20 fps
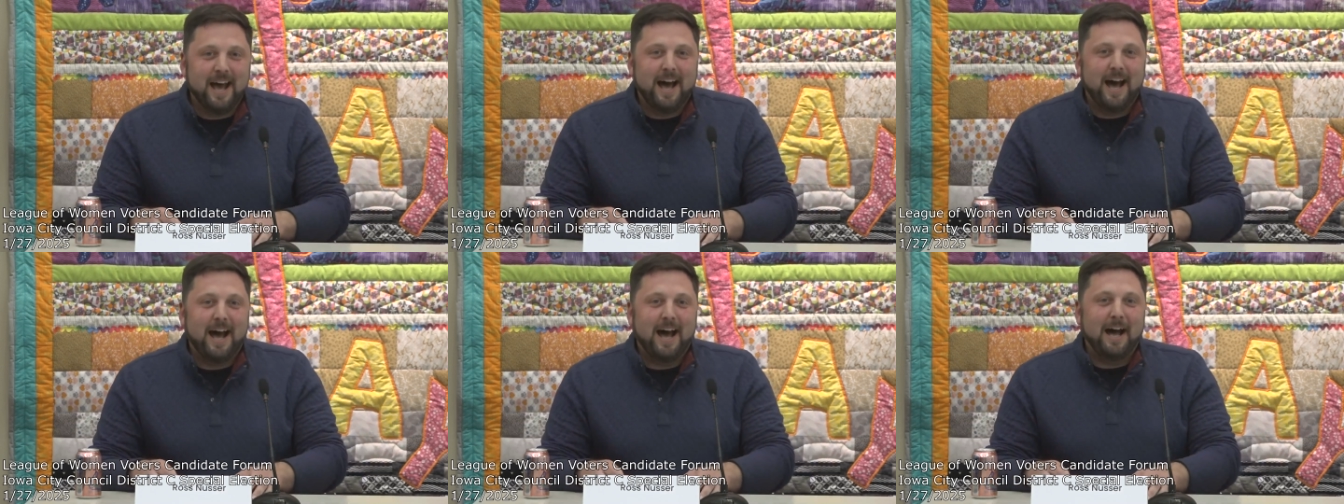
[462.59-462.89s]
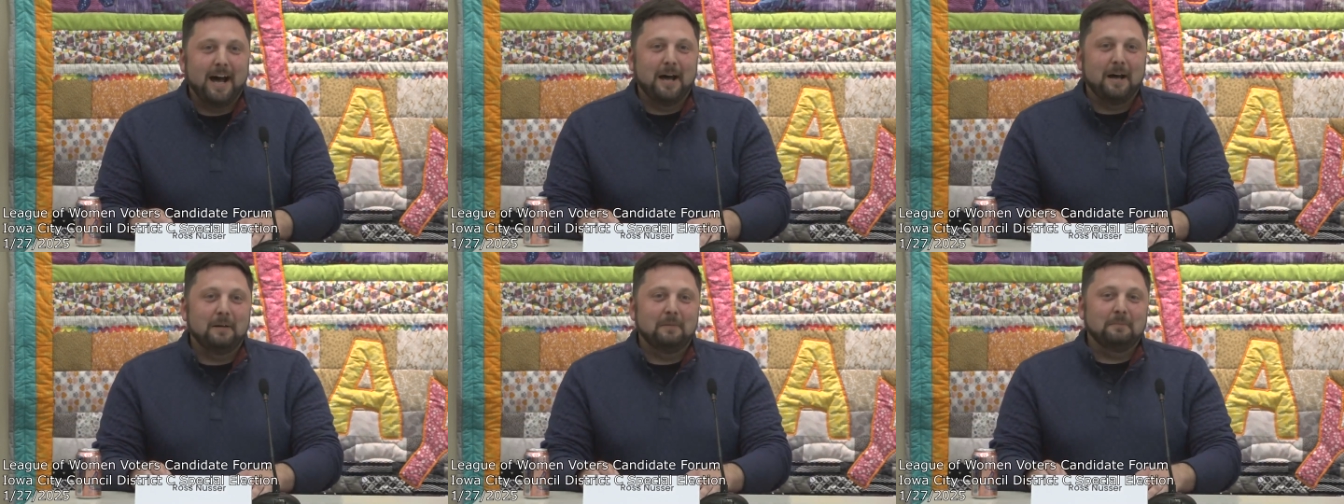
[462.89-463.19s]

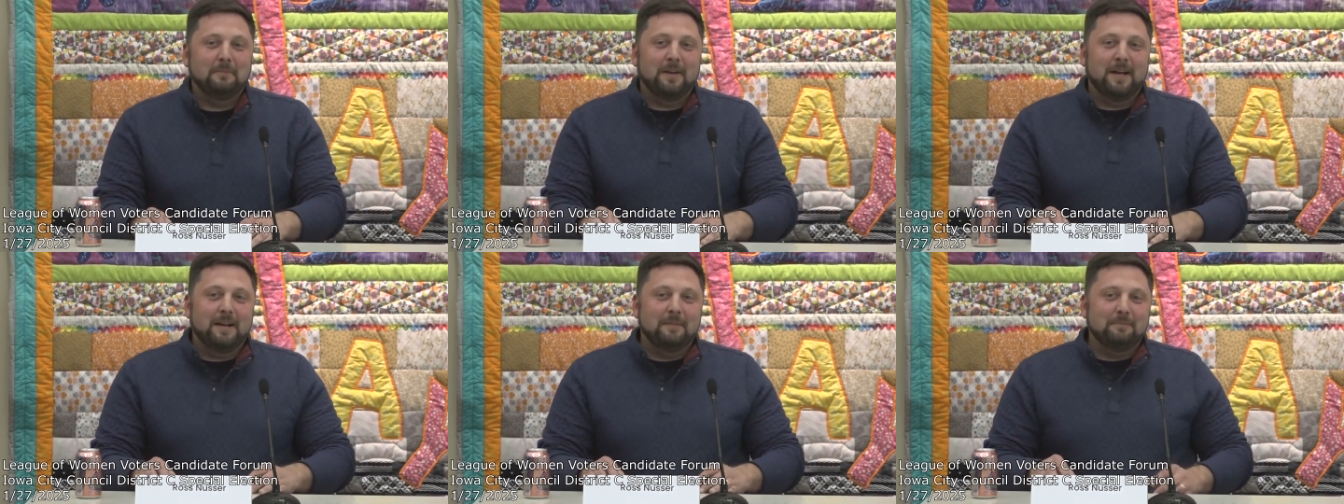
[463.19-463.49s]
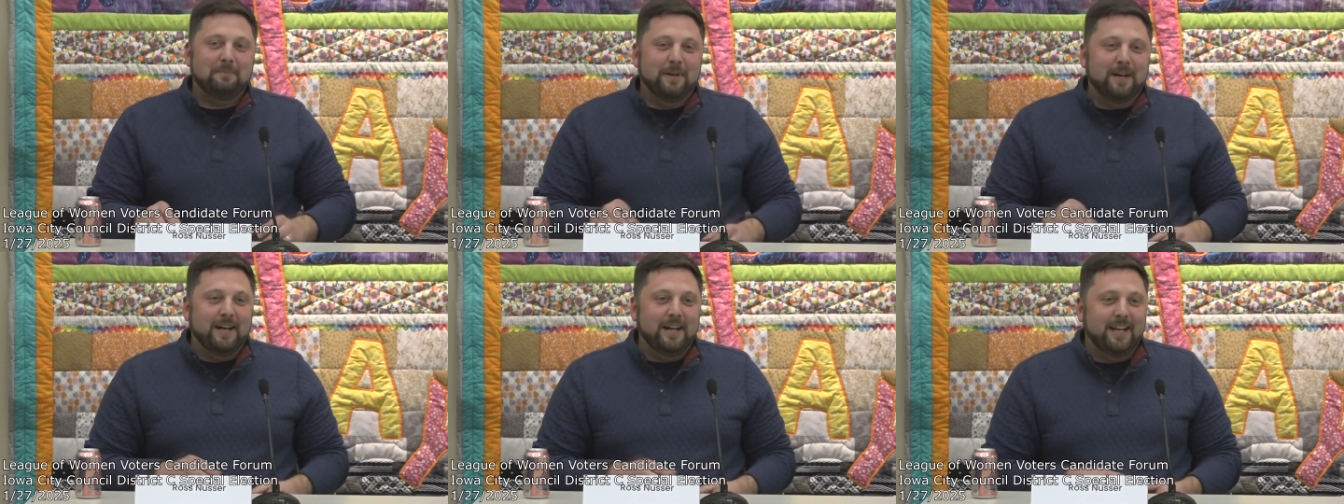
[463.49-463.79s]

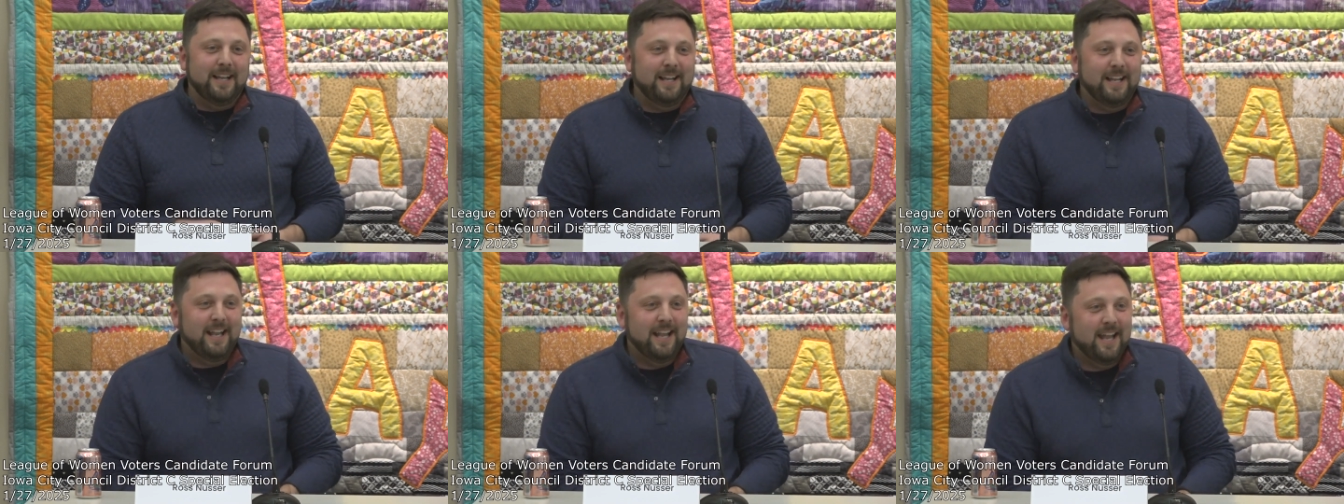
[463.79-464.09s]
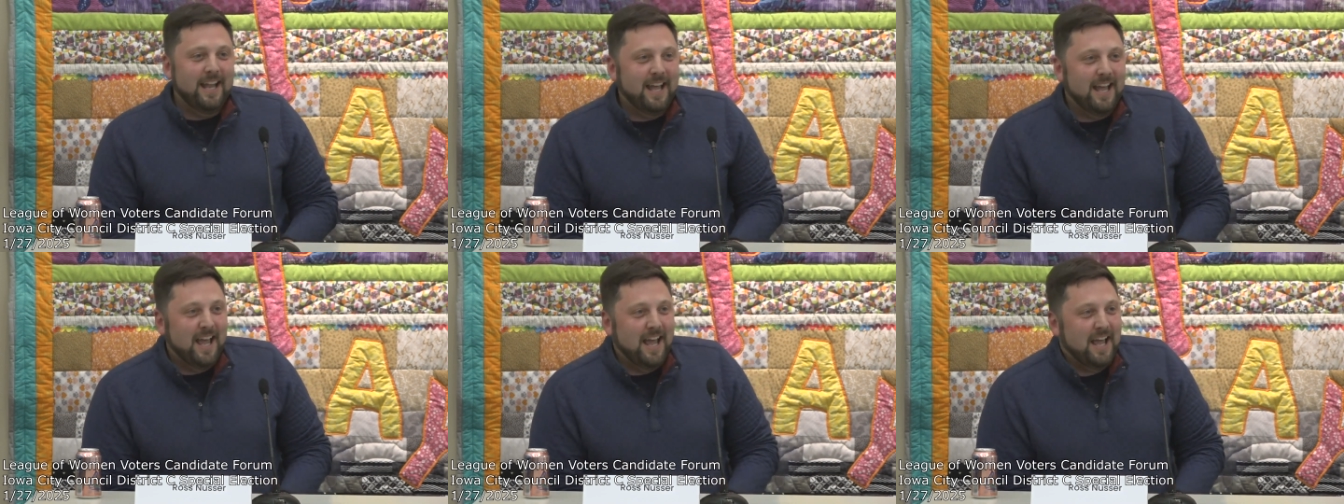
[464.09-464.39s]
But
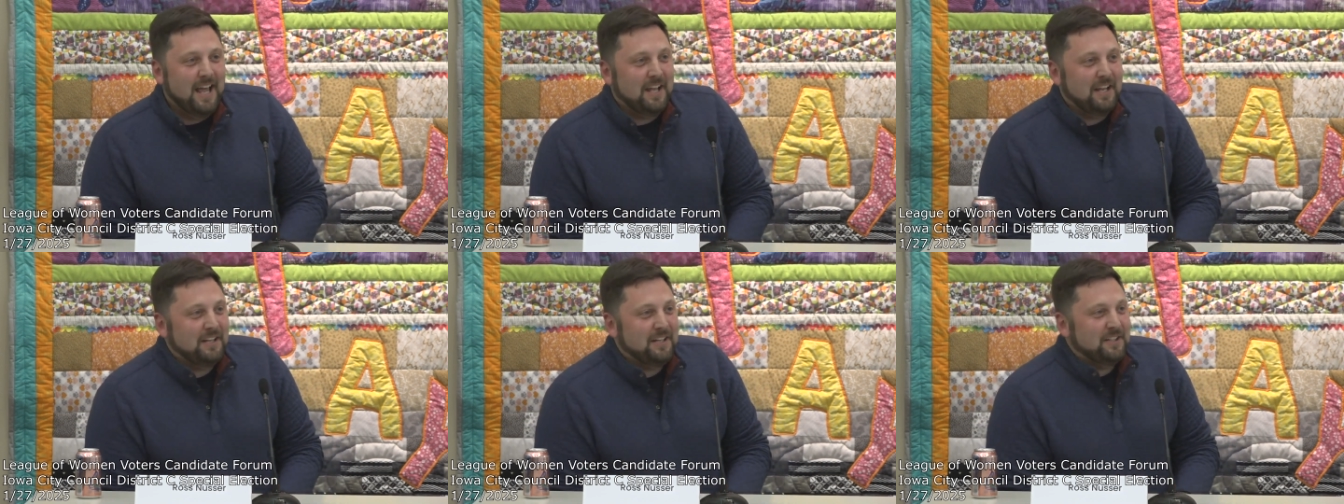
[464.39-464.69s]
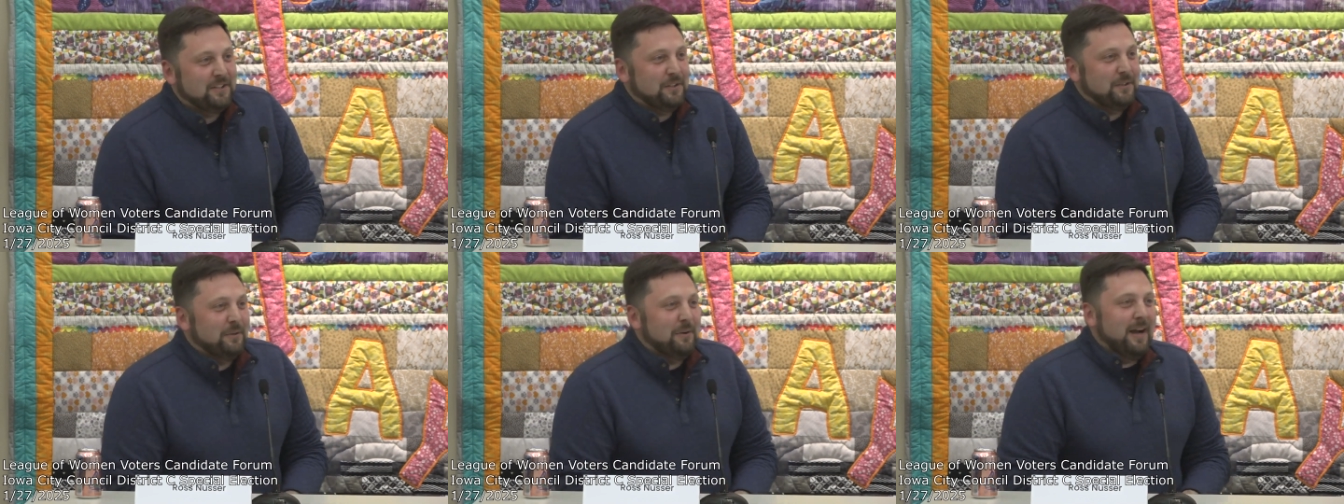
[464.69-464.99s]

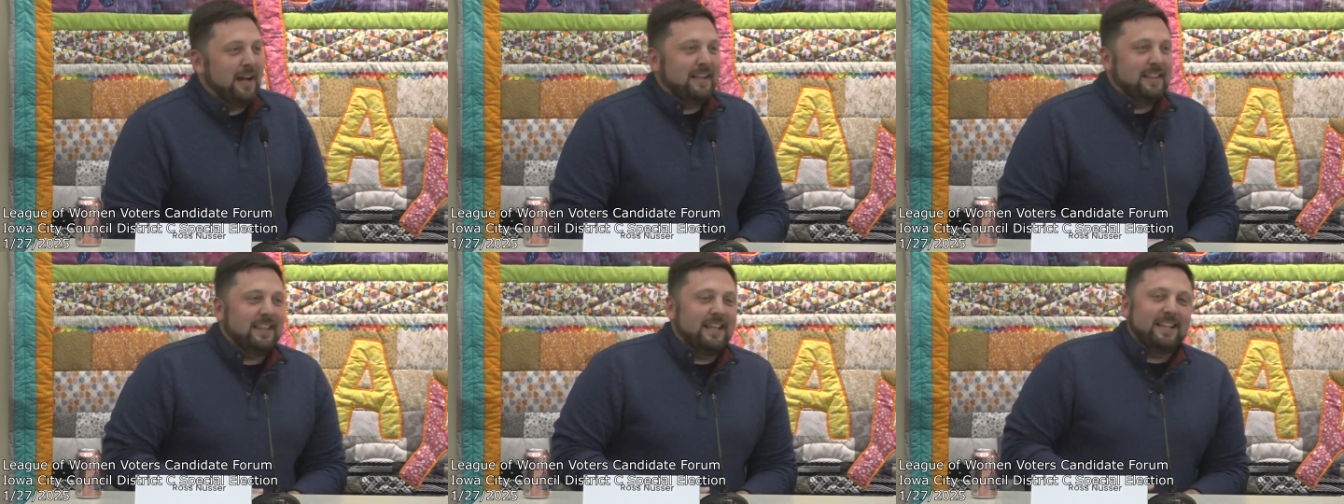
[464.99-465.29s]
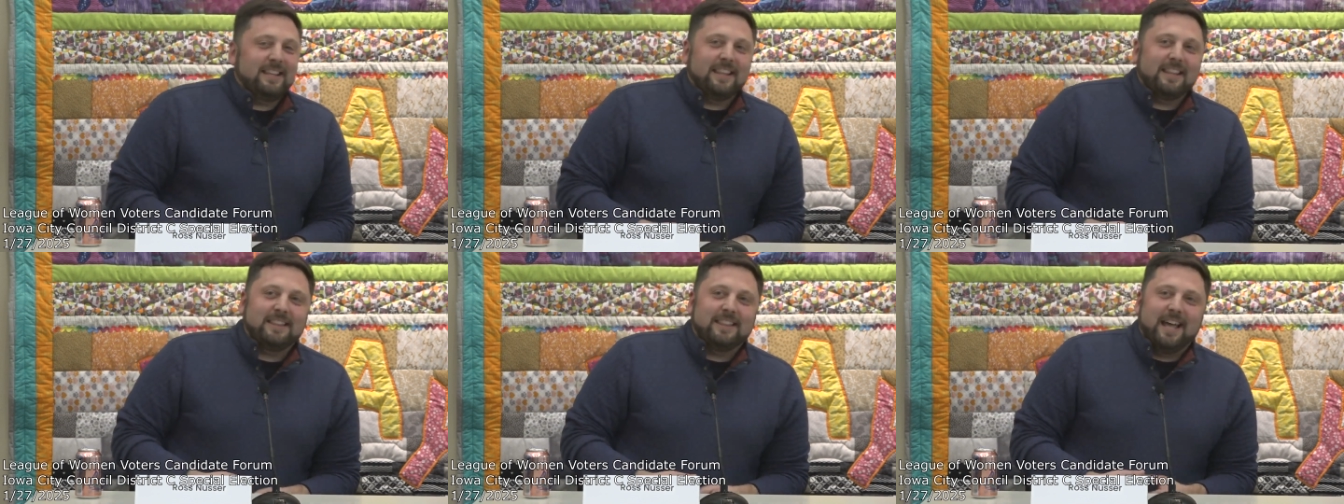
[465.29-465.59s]
do I
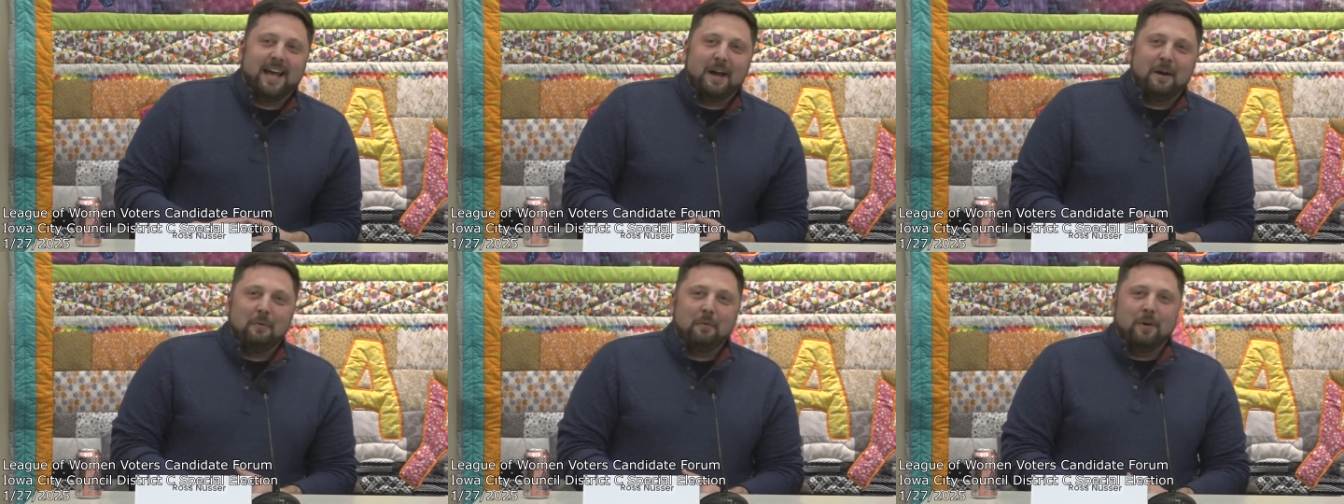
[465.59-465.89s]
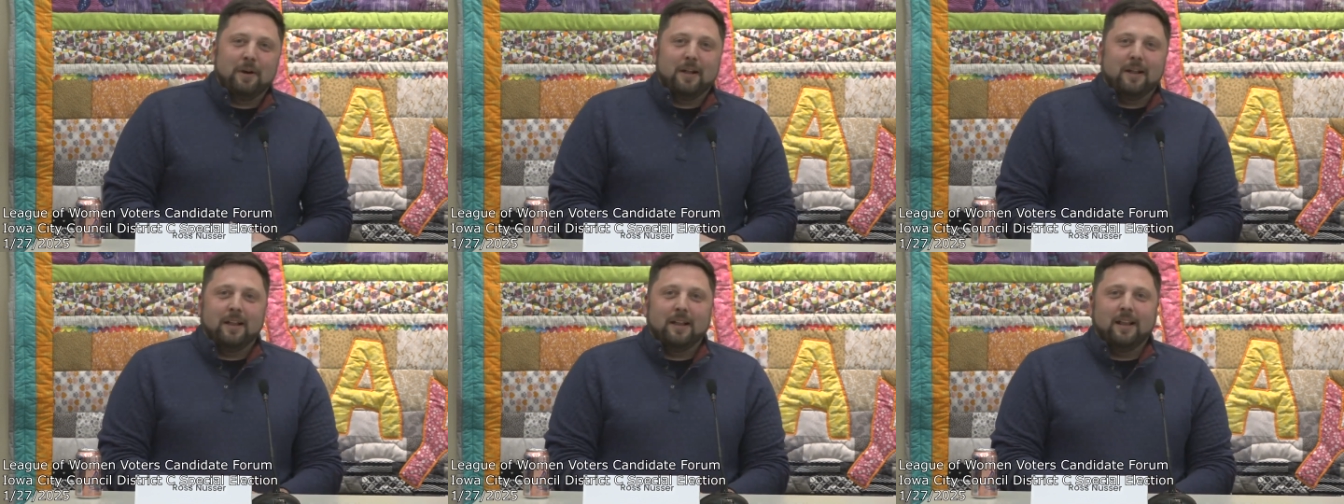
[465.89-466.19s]
think that
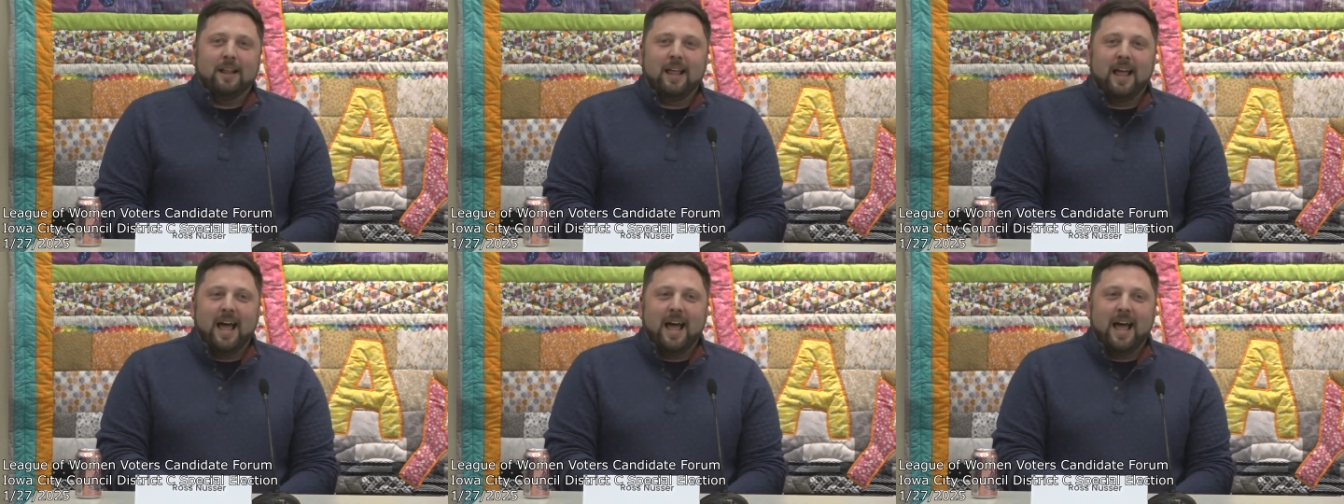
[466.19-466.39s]
will,